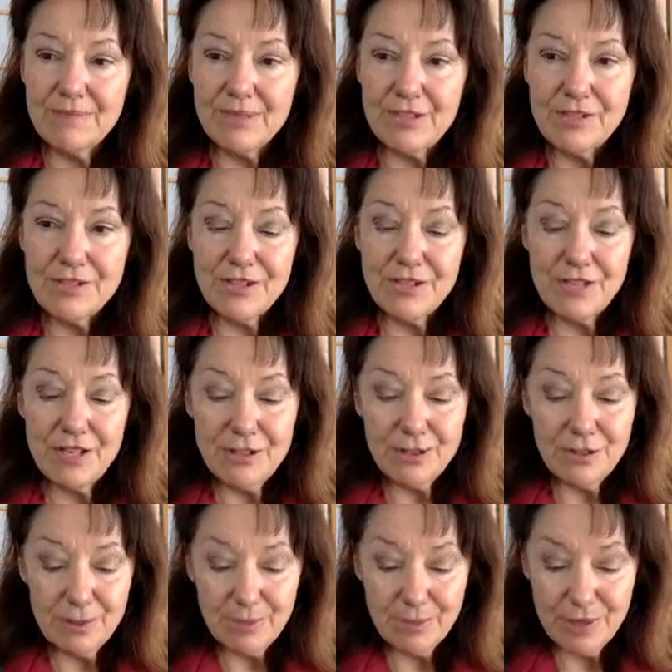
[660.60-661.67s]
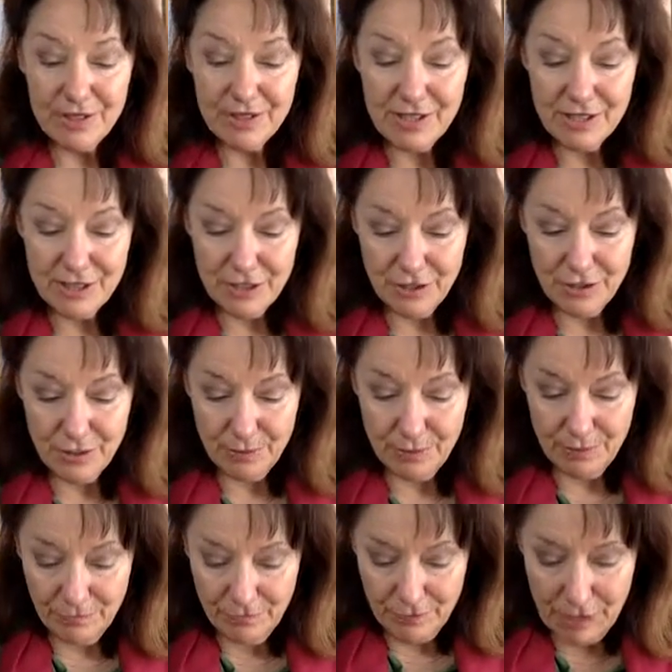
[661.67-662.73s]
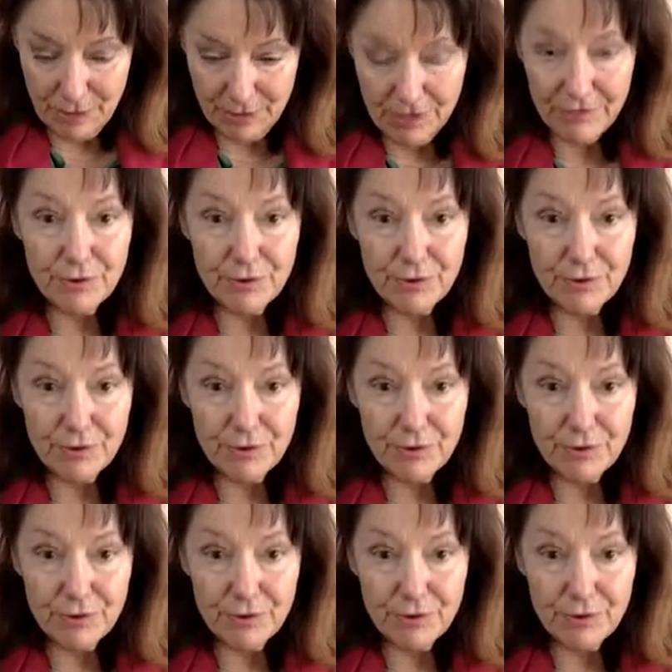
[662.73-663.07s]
so that you could bring this to your family